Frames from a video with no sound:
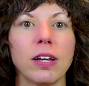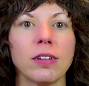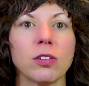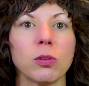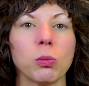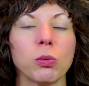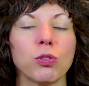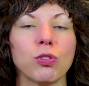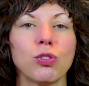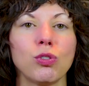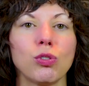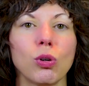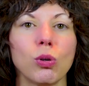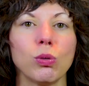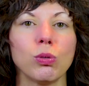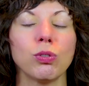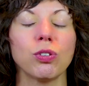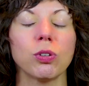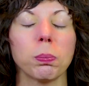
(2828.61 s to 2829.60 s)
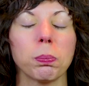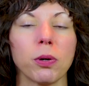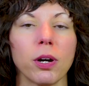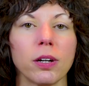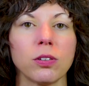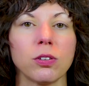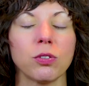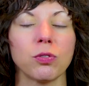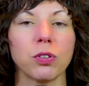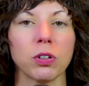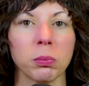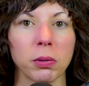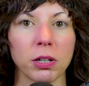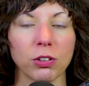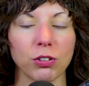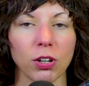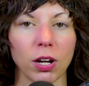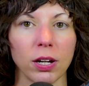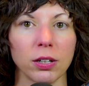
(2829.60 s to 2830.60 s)
as it was so suppressed from
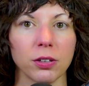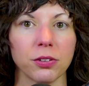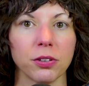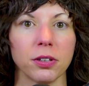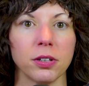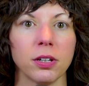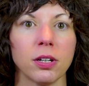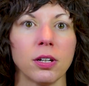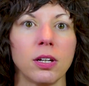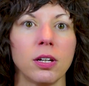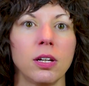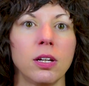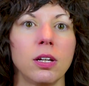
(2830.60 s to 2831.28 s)
my childhood.